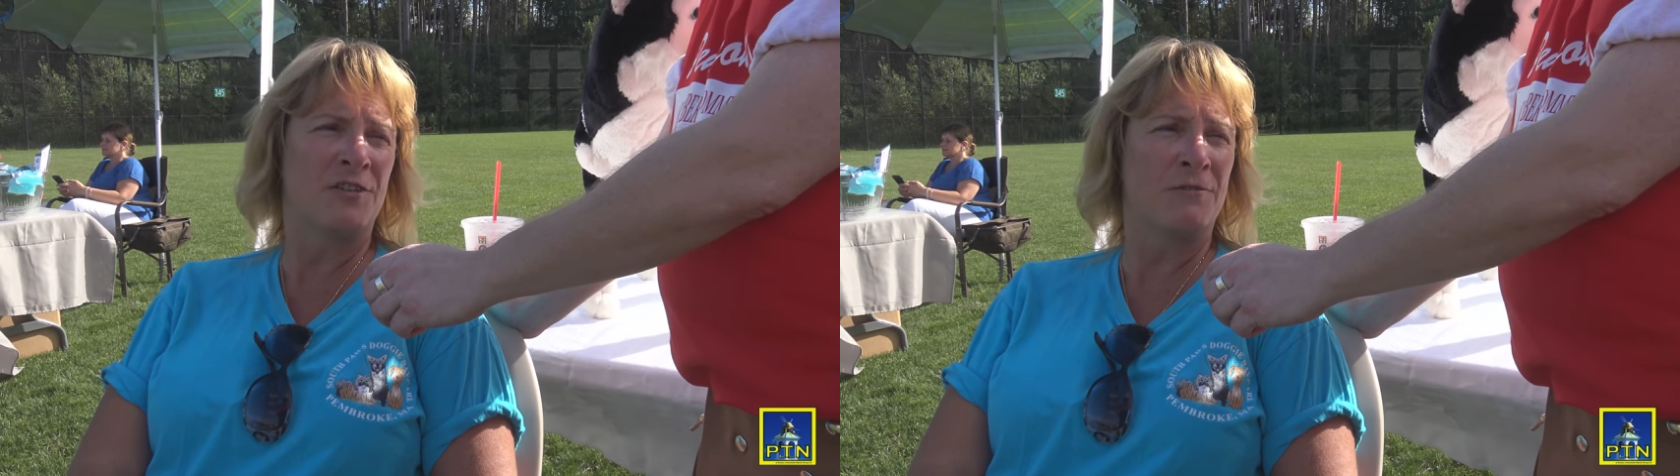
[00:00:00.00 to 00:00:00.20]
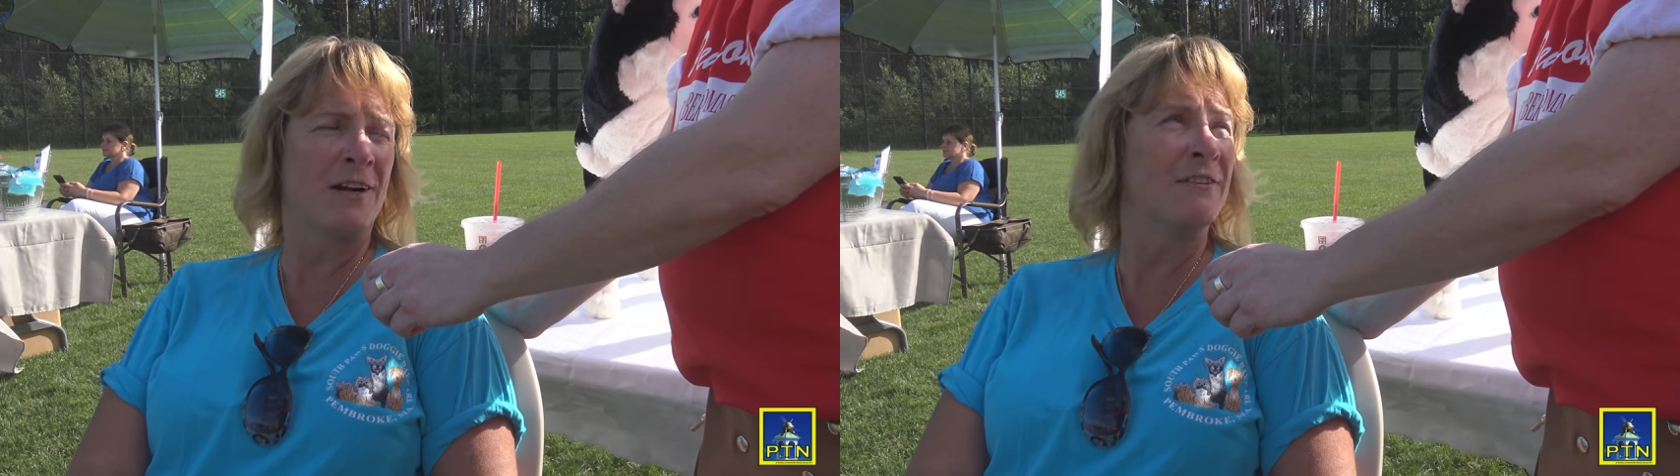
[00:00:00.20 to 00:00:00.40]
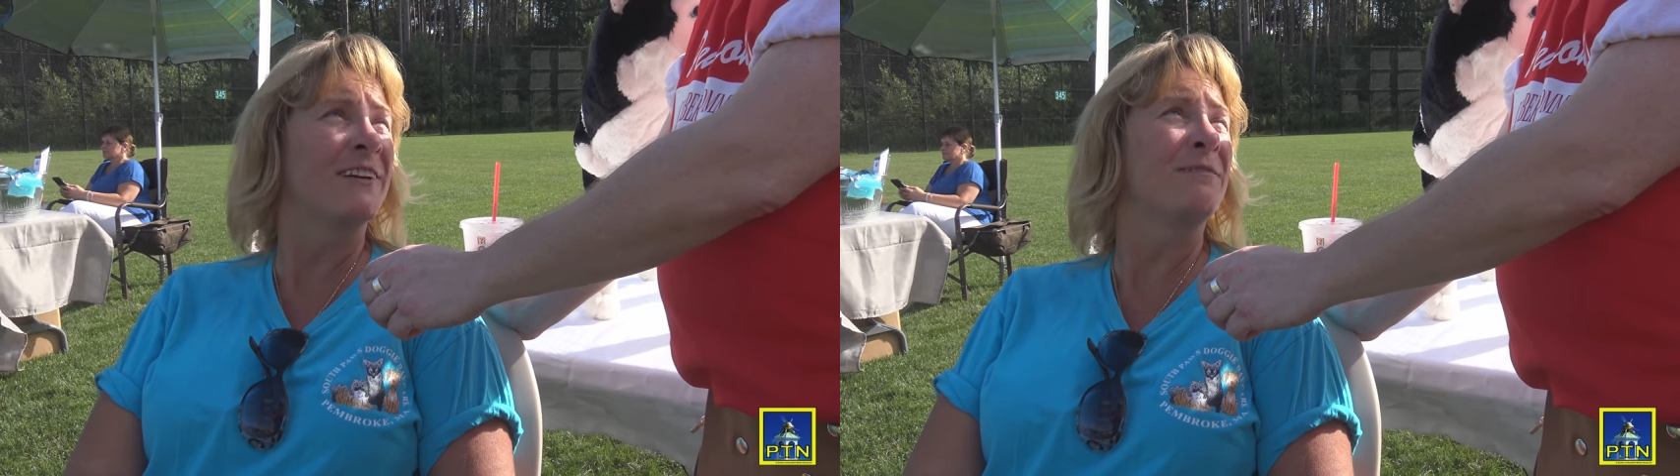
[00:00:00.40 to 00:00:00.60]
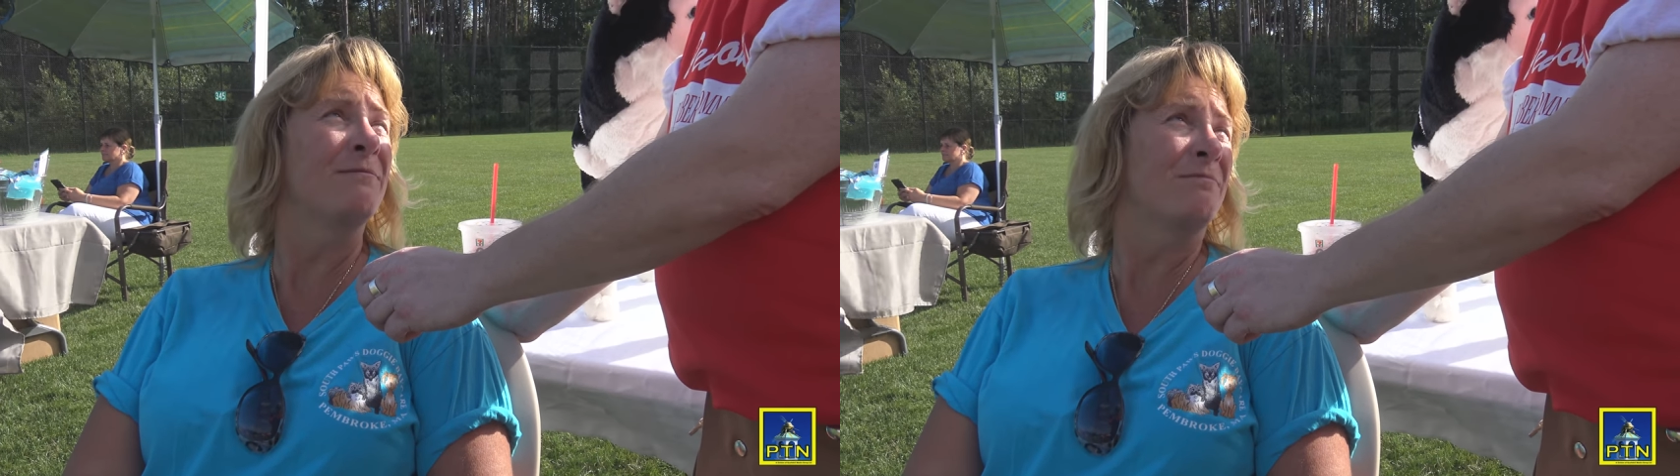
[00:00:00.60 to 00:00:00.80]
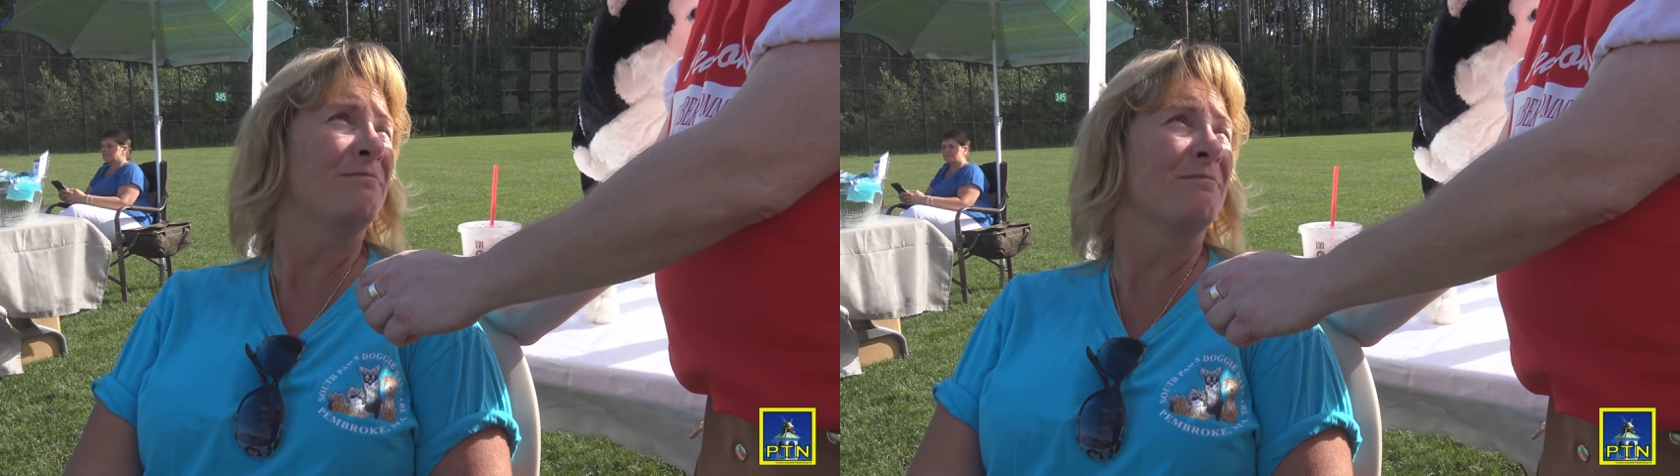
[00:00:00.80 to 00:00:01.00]
200
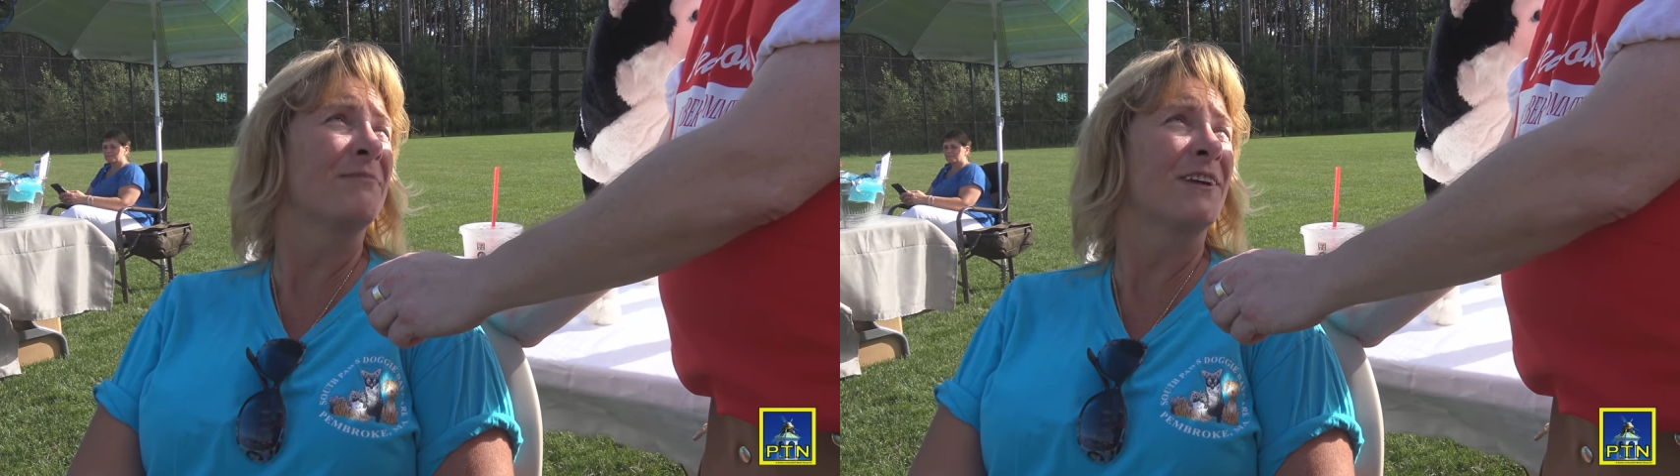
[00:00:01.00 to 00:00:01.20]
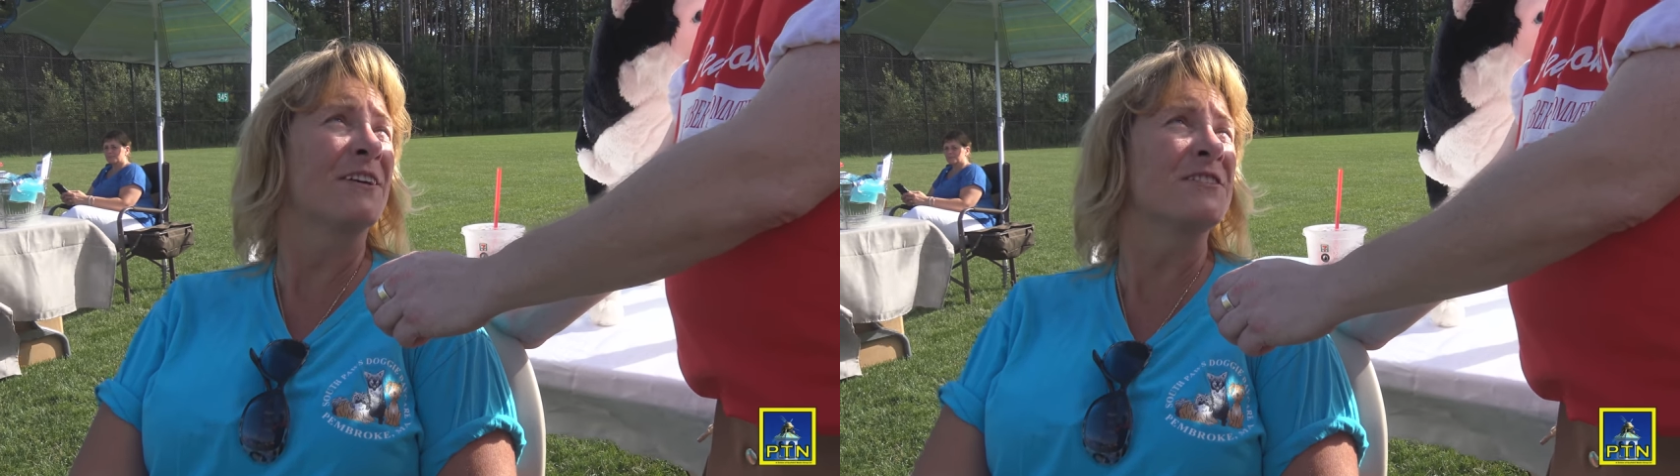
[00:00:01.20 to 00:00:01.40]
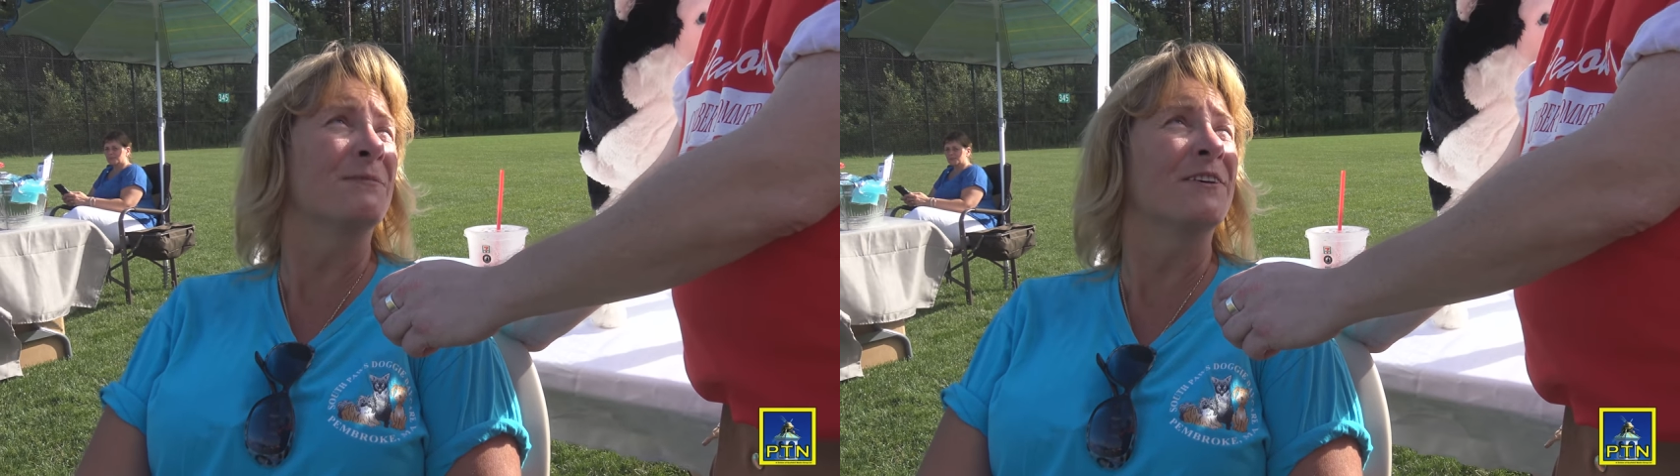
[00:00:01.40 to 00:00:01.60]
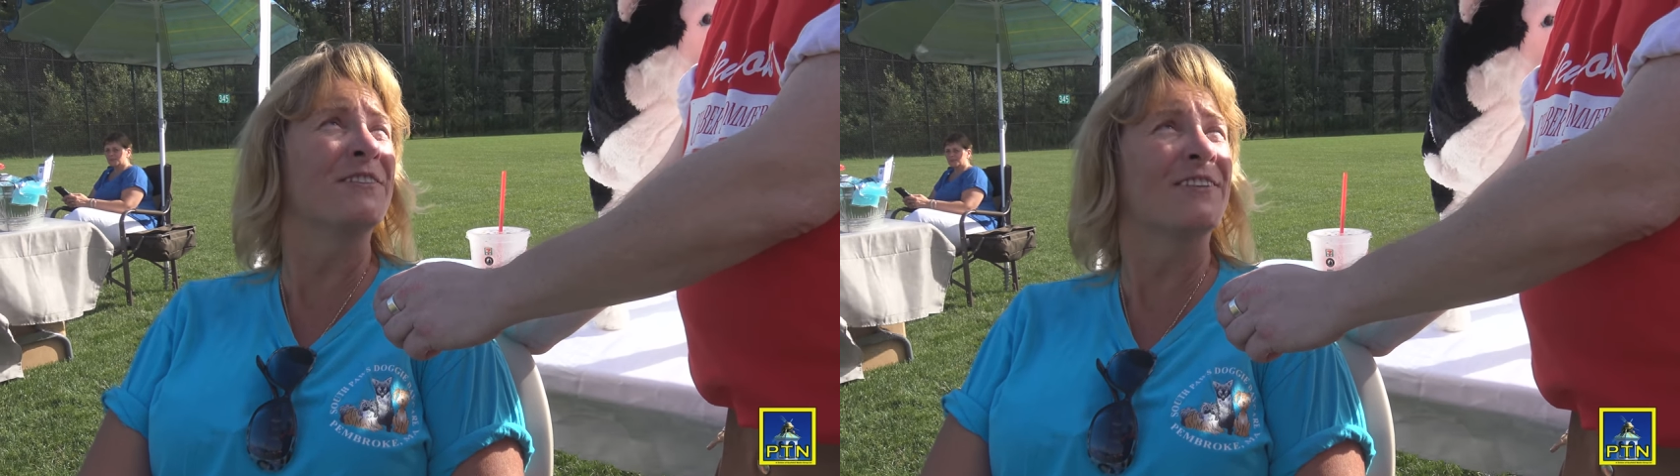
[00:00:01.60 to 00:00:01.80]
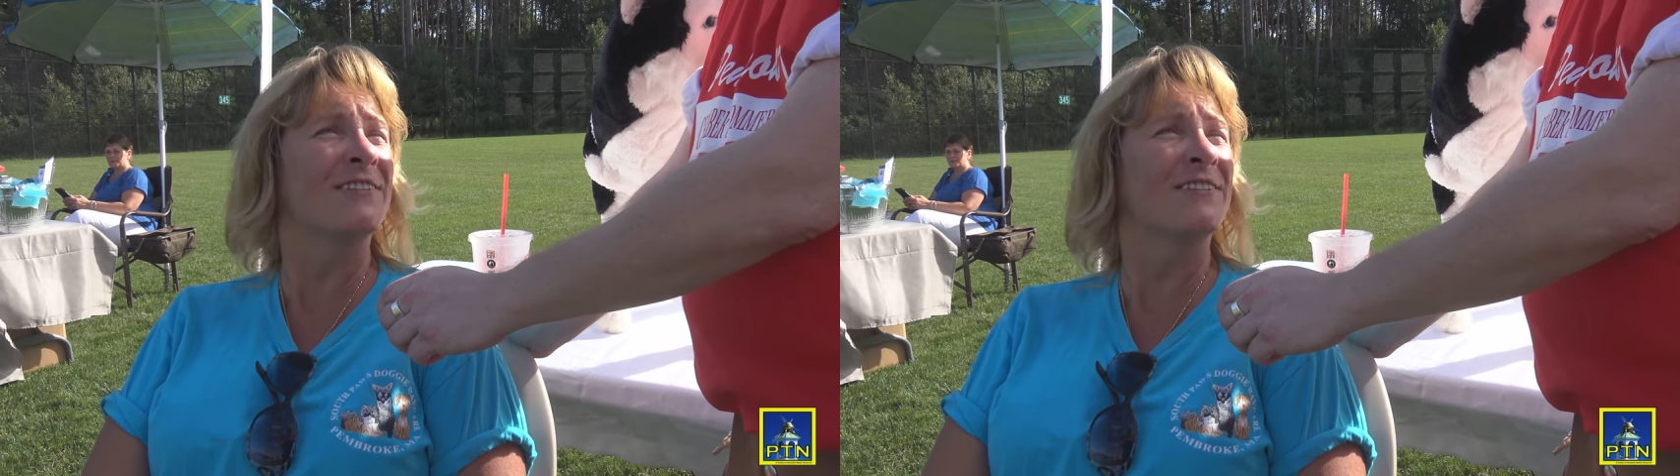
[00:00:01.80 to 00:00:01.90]
customers.